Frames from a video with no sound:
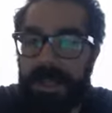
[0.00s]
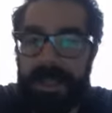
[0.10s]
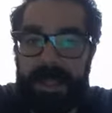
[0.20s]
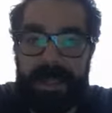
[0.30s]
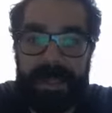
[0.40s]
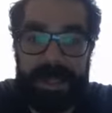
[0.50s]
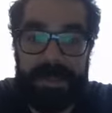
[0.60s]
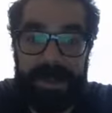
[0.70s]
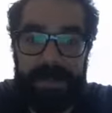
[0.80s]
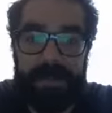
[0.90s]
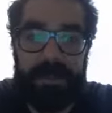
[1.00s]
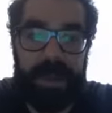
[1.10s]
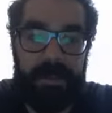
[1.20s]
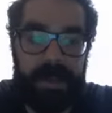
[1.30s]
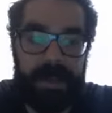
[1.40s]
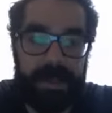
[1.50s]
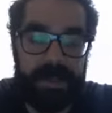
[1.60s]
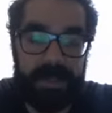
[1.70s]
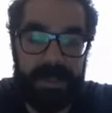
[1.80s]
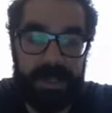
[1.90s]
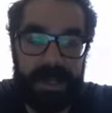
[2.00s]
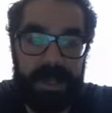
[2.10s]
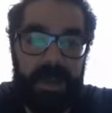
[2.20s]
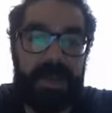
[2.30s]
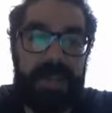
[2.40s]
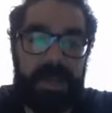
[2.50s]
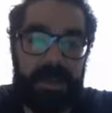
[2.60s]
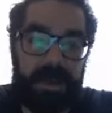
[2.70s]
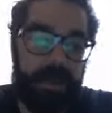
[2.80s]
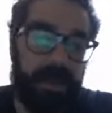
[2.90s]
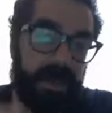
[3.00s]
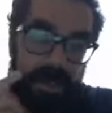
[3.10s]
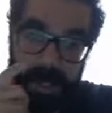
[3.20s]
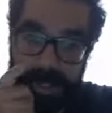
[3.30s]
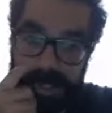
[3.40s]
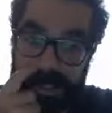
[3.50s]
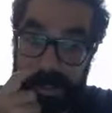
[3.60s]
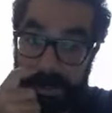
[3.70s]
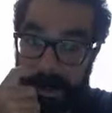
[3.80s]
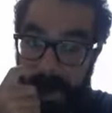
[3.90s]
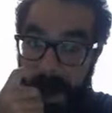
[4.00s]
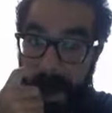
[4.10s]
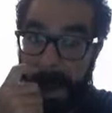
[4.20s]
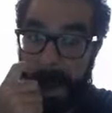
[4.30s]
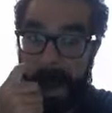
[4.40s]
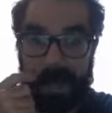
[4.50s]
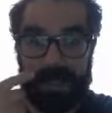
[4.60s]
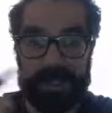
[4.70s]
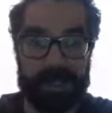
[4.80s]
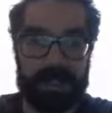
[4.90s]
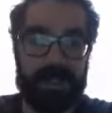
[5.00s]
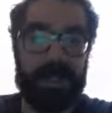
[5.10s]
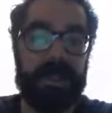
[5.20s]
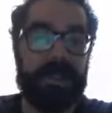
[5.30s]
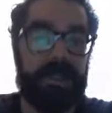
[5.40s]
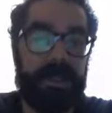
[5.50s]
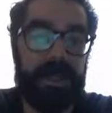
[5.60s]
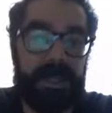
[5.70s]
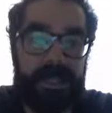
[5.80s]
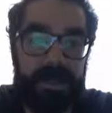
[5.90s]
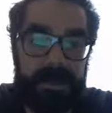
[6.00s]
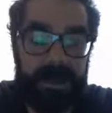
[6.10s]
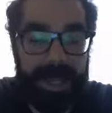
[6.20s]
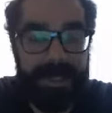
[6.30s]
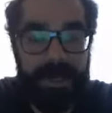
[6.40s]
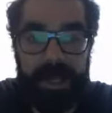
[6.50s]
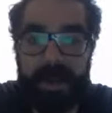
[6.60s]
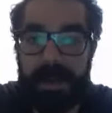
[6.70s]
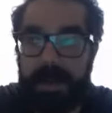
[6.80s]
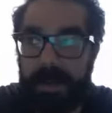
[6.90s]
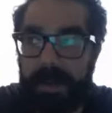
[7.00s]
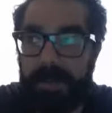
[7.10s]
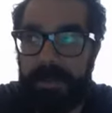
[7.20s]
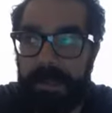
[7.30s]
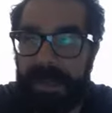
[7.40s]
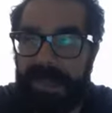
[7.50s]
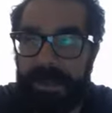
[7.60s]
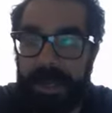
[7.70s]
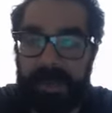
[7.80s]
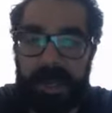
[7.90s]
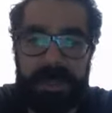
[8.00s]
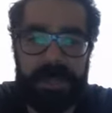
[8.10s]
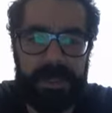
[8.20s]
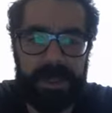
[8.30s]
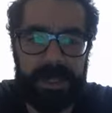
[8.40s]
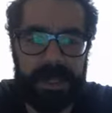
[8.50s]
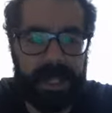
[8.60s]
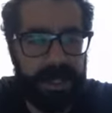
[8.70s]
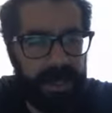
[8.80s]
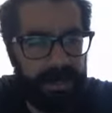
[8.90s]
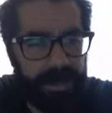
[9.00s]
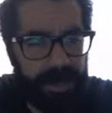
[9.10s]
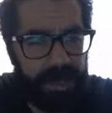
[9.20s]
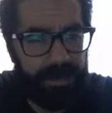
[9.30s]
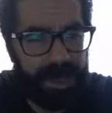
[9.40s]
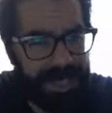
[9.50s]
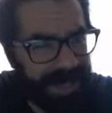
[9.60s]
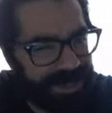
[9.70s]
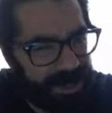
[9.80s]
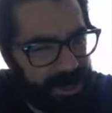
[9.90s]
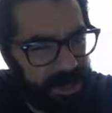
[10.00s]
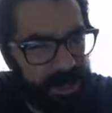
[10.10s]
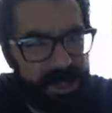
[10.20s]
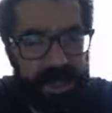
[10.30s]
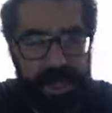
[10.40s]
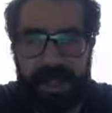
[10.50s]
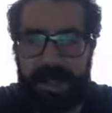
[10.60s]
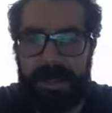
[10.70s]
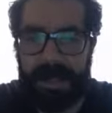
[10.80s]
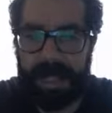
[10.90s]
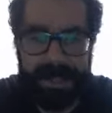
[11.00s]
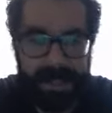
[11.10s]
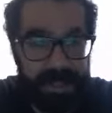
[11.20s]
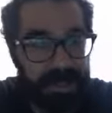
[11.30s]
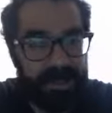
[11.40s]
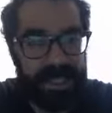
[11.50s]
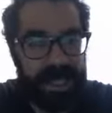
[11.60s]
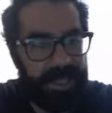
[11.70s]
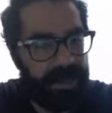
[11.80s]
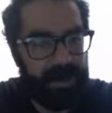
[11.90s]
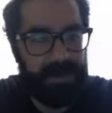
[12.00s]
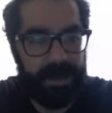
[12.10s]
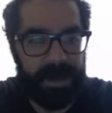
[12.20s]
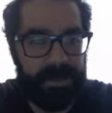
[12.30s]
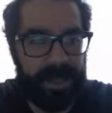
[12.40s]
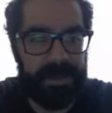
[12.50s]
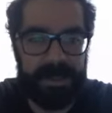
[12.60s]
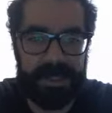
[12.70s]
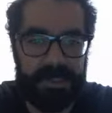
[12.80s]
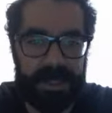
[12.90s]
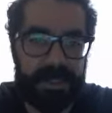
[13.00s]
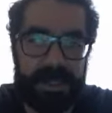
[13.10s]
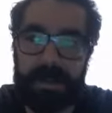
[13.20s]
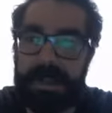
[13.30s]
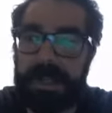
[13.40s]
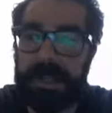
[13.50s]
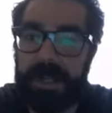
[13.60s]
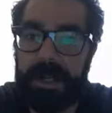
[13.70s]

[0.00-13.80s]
Thinking it's like maybe my grandparents, or it's like, oh, is that your grandparents' Holocaust number? And also because I look Jewish. And I think we are. I think my grandma's Jewish, so technically my dad's Jewish. But then since it's my dad, not my mom, I'm not Jewish. I'm not sure how it works.